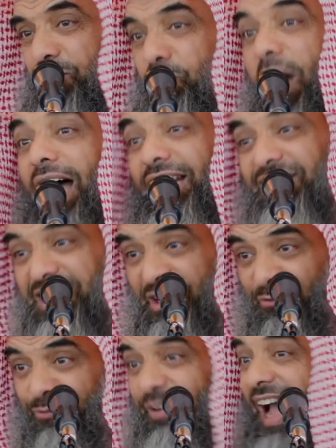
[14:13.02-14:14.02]
whilst in
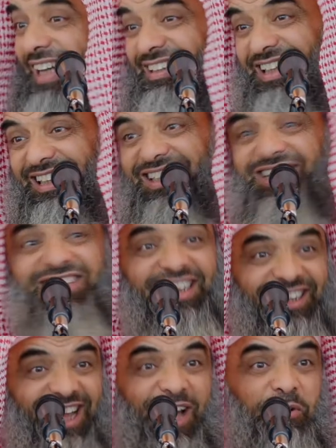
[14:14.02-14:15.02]
fact it is
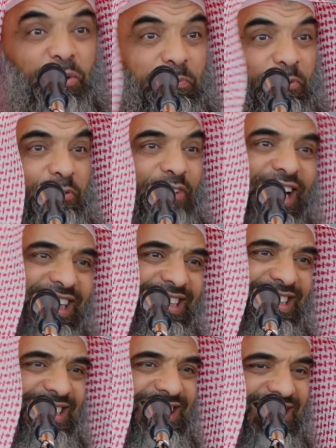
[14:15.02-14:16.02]
Allah who
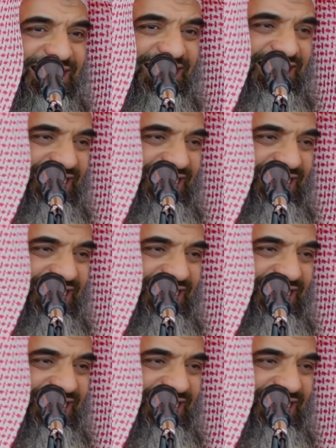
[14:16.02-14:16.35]
provides.